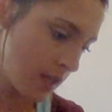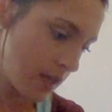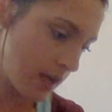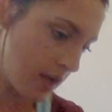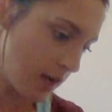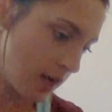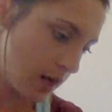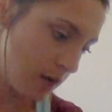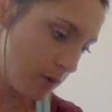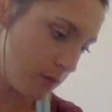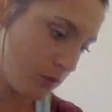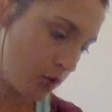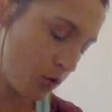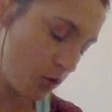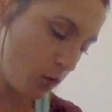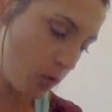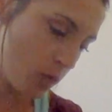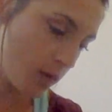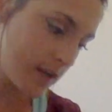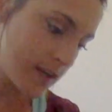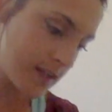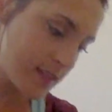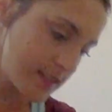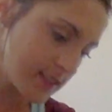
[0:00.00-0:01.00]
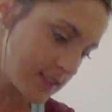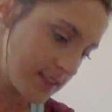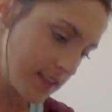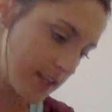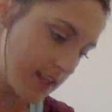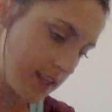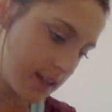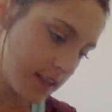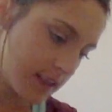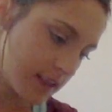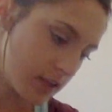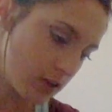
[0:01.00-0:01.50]
You'll want to see
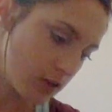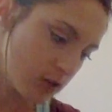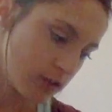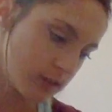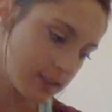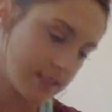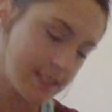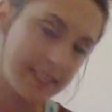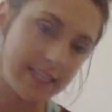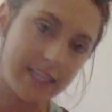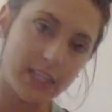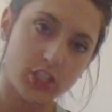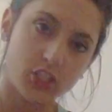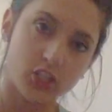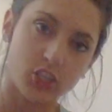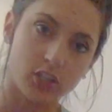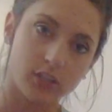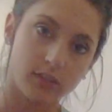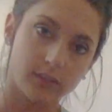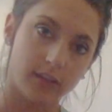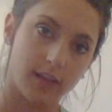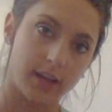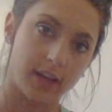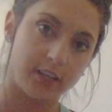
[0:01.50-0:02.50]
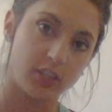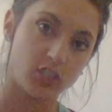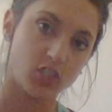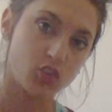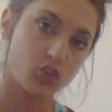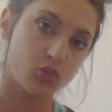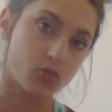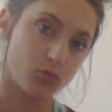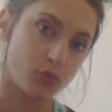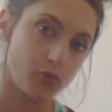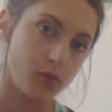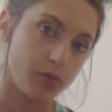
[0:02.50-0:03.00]
little t-shirt lines
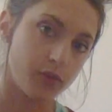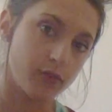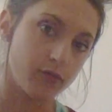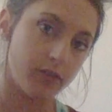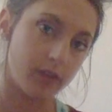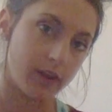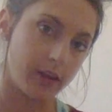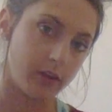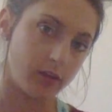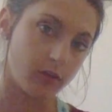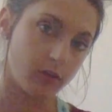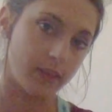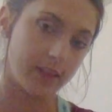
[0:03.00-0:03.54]
through your vinyl.